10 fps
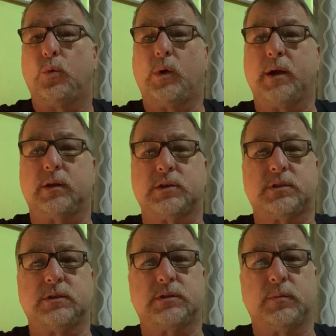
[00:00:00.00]
while you're
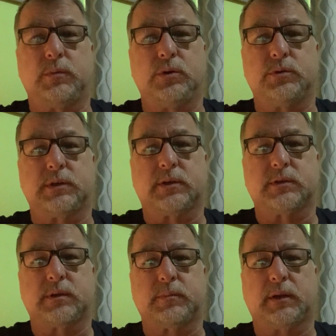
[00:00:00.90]
listening to music or
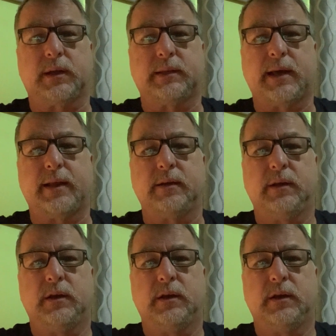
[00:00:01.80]
something like that.